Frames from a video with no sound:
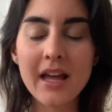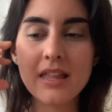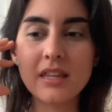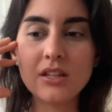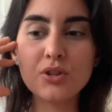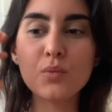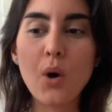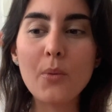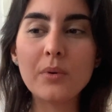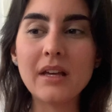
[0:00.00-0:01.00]
then you
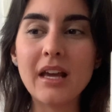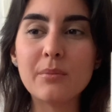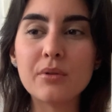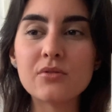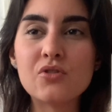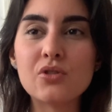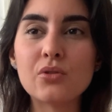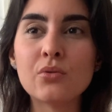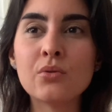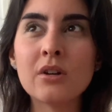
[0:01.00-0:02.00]
won't be able
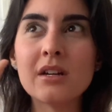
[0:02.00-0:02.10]
to